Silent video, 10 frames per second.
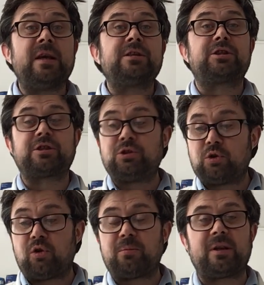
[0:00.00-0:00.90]
Just
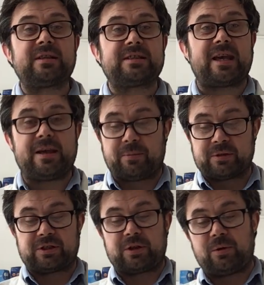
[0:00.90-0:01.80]
normal table
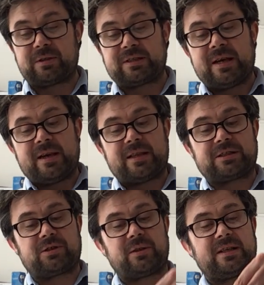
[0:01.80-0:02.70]
salt
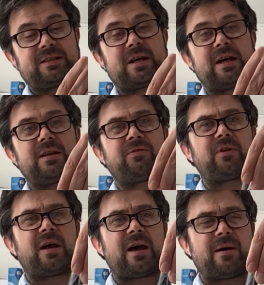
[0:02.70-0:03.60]
that's got this kind
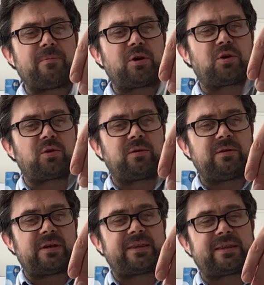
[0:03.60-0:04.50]
of
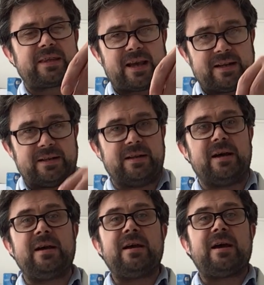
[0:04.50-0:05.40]
thin